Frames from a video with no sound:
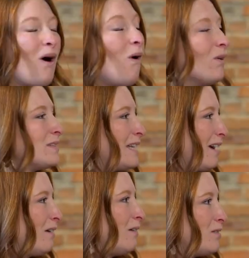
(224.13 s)
a
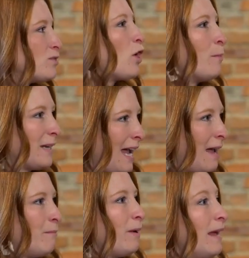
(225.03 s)
wholesale showroom
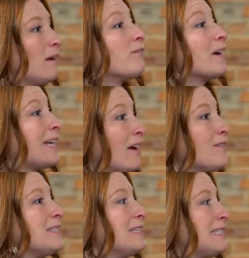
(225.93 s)
again, but like for
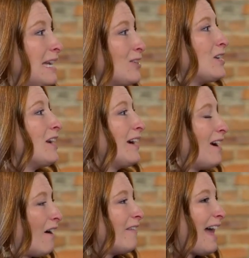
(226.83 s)
gifts and stationery
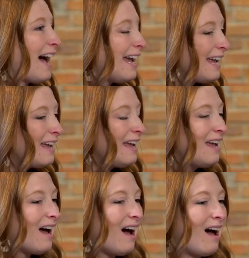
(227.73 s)
and all of that, mm
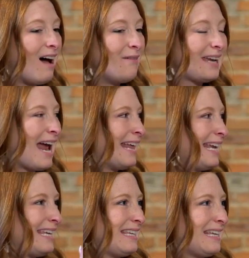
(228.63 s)
-hmm. um, and kind of
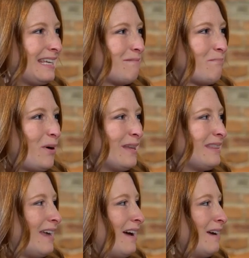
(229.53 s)
like
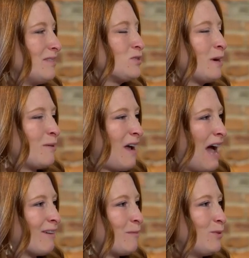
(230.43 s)
put the dream of
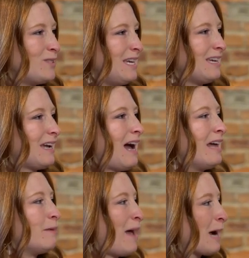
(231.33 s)
having a boutique
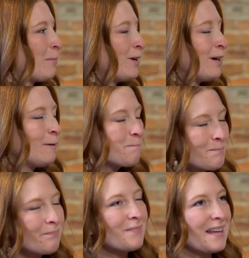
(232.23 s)
on the back burner.
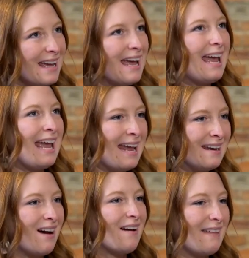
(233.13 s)
Mm -hmm.
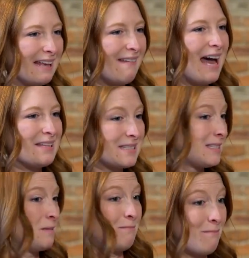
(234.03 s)
And uh, like
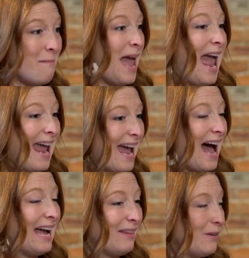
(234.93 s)
last May,
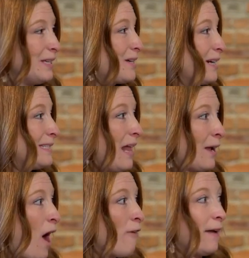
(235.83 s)
I literally started
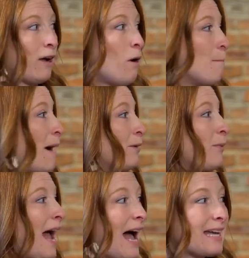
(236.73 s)
selling off like my
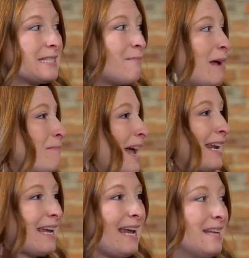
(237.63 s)
racks, my
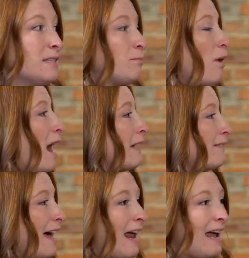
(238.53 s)
mannequins,
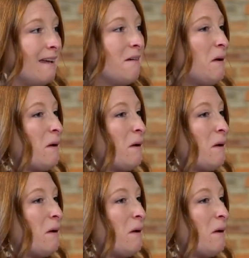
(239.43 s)
product that I